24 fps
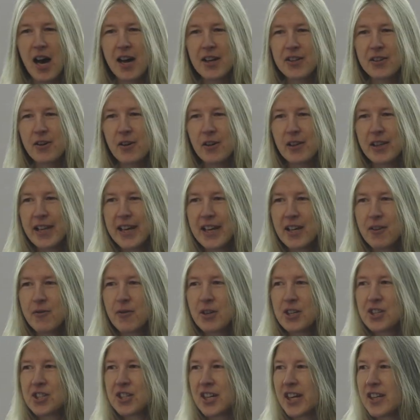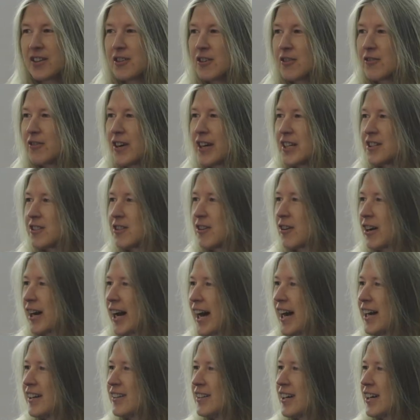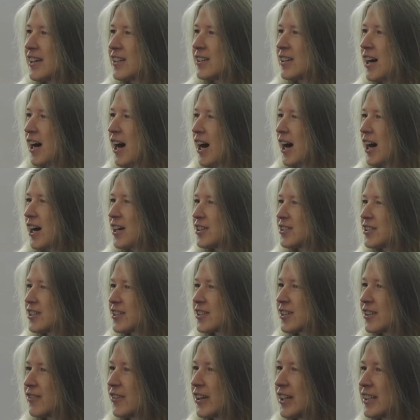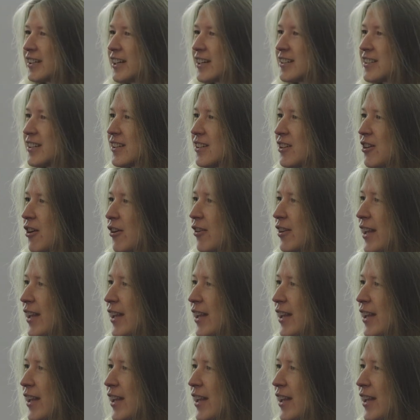your language, can you raise your hand and just greet us in your